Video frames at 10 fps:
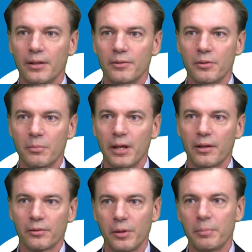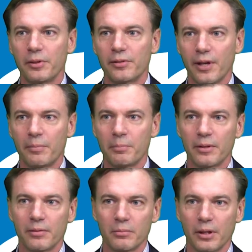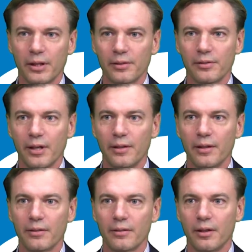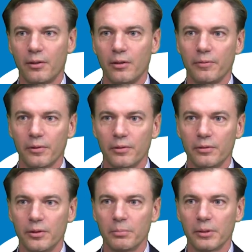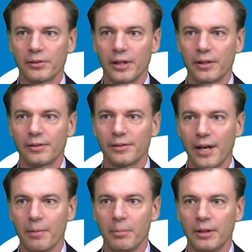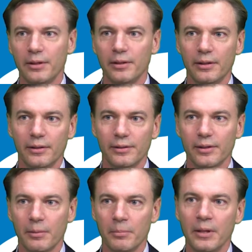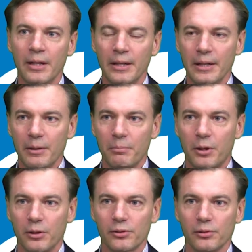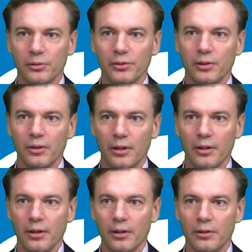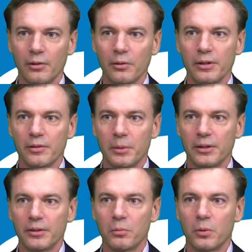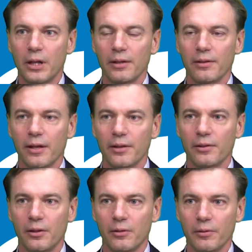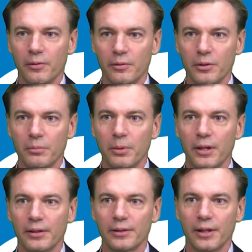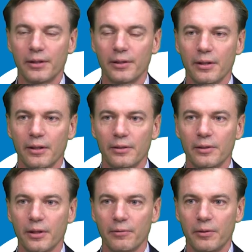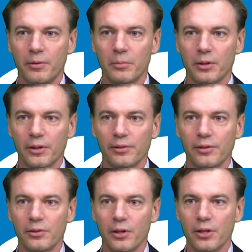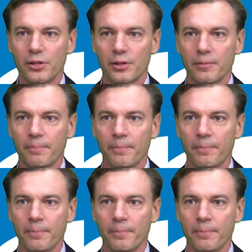To make a sweeping statement, one can say that half of the group has had a stable and in some parts also a growing demand, while the other half of the group has had a tougher market situation.